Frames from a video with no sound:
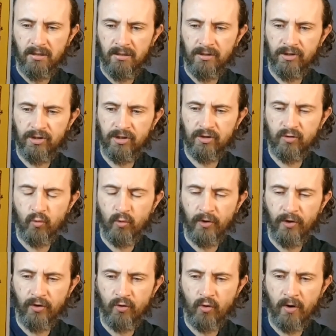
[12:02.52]
This is
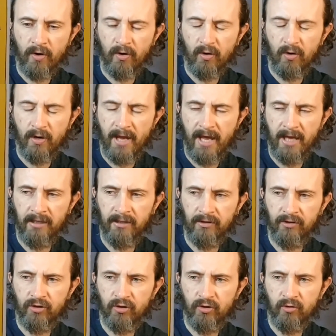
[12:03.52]
where you're going,
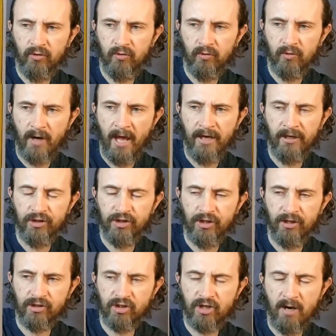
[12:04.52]
headed to.
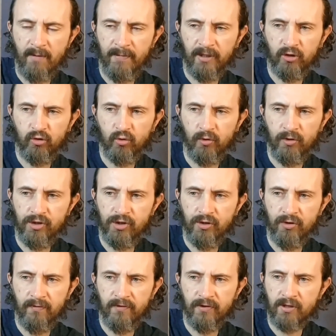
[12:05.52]
Energy that's coming towards
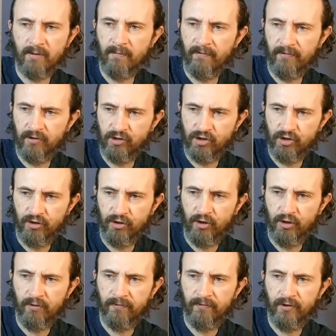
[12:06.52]
you, for some of you, is your
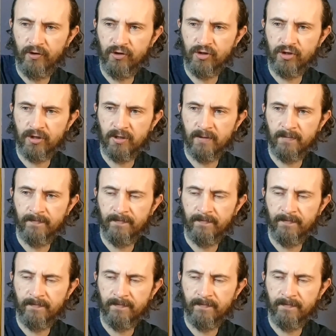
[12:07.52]
near future.